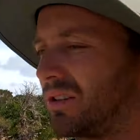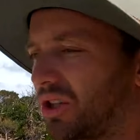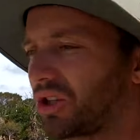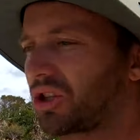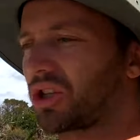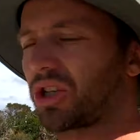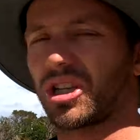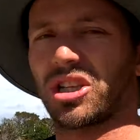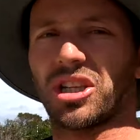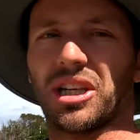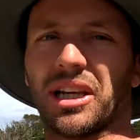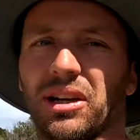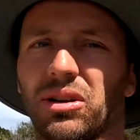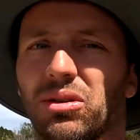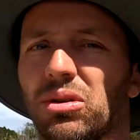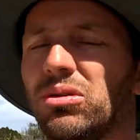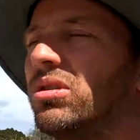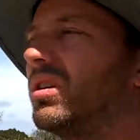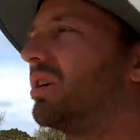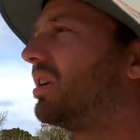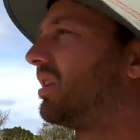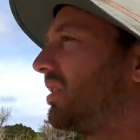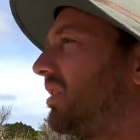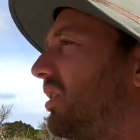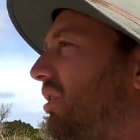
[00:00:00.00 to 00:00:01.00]
Just a
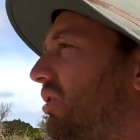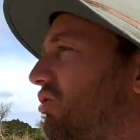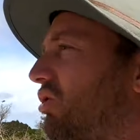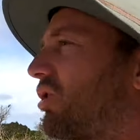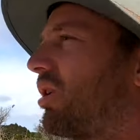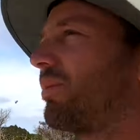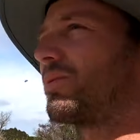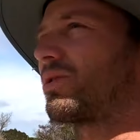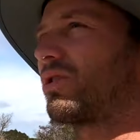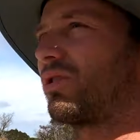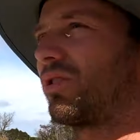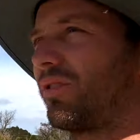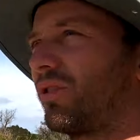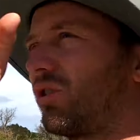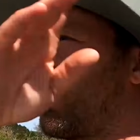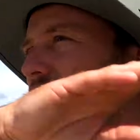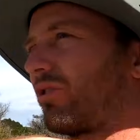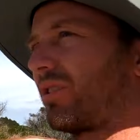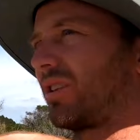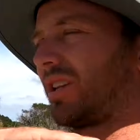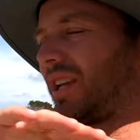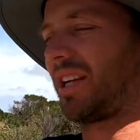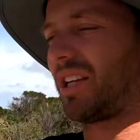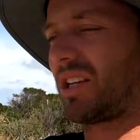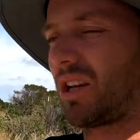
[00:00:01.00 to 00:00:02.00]
single long drop, so if
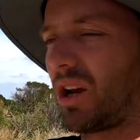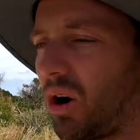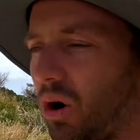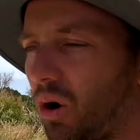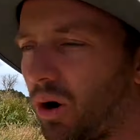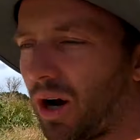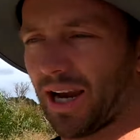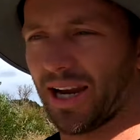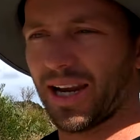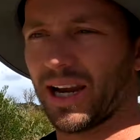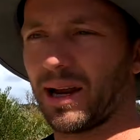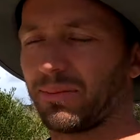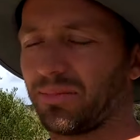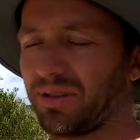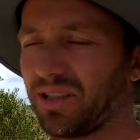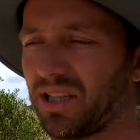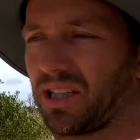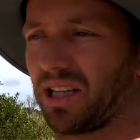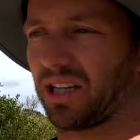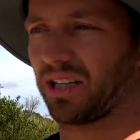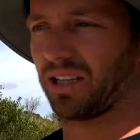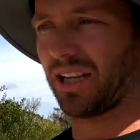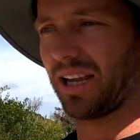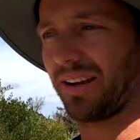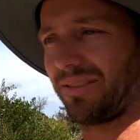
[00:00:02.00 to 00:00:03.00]
you're in these higher
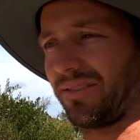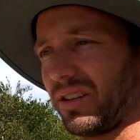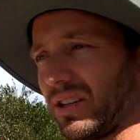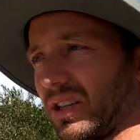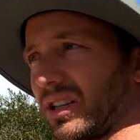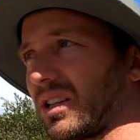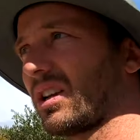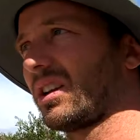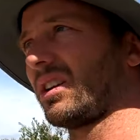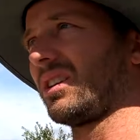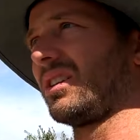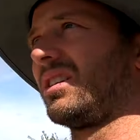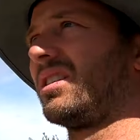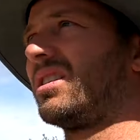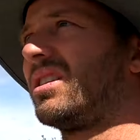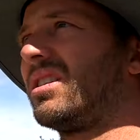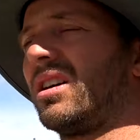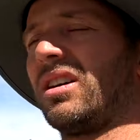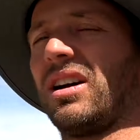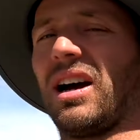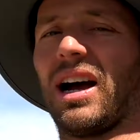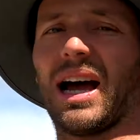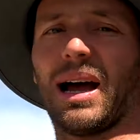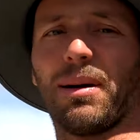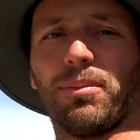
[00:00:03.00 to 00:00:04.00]
numbers, the 11s
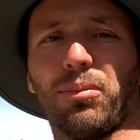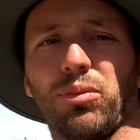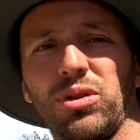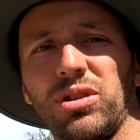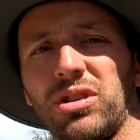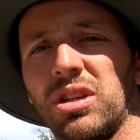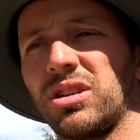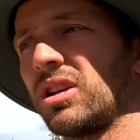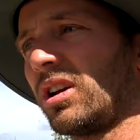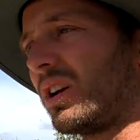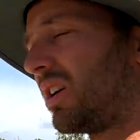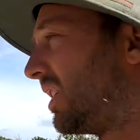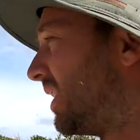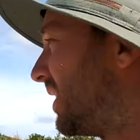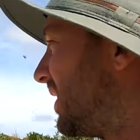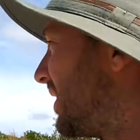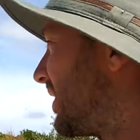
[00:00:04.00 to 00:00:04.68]
upwards,